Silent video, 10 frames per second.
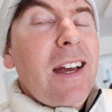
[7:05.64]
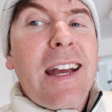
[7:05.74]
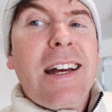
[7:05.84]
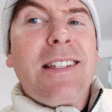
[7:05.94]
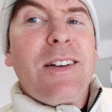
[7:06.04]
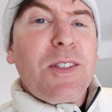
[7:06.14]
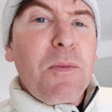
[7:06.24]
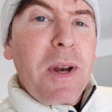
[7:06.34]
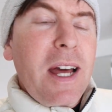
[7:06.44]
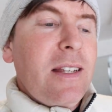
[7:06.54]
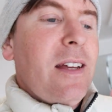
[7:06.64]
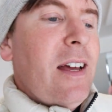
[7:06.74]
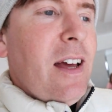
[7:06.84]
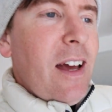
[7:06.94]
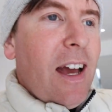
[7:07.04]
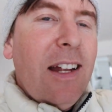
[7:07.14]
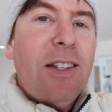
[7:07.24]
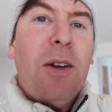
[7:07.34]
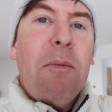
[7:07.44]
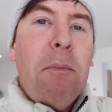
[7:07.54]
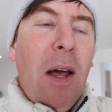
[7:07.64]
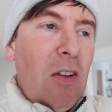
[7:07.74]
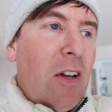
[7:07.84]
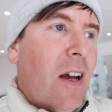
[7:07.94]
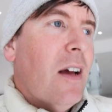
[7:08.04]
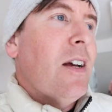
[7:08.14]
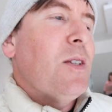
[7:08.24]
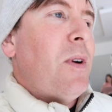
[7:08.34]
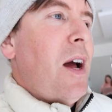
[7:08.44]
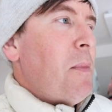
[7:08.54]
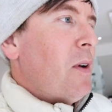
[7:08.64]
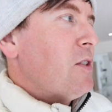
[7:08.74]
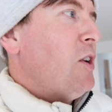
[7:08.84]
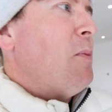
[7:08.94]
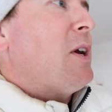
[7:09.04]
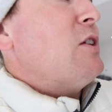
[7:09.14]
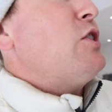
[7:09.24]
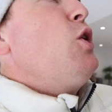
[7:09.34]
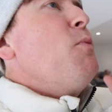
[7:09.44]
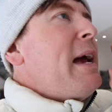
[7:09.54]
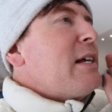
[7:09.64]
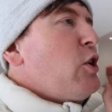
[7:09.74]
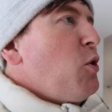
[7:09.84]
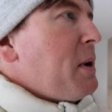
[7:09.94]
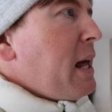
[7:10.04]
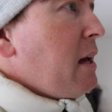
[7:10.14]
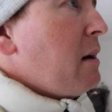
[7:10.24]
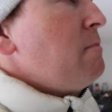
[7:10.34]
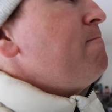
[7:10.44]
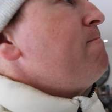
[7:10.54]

get yourself some bread and some milk, because we're out of milk too, because who makes too many?